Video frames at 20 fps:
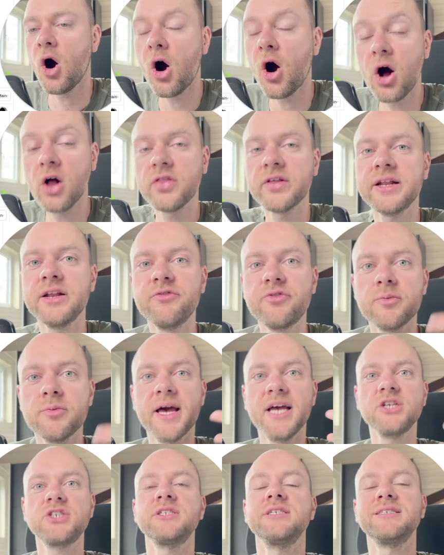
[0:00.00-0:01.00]
All that
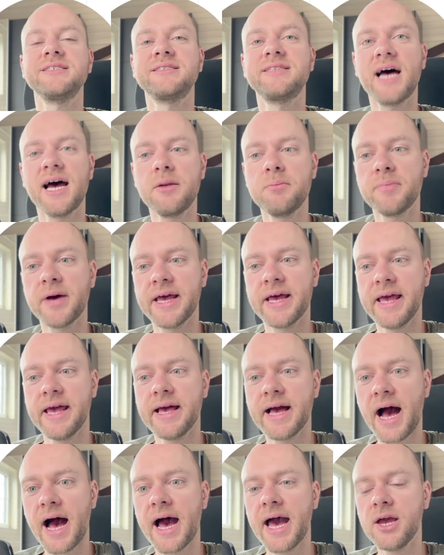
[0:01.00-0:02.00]
information is done by
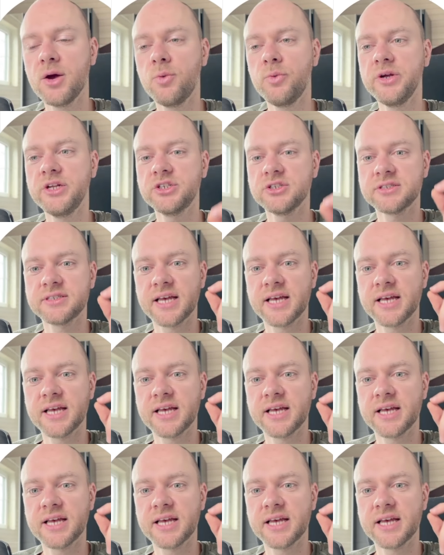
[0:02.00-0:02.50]
AI, and we just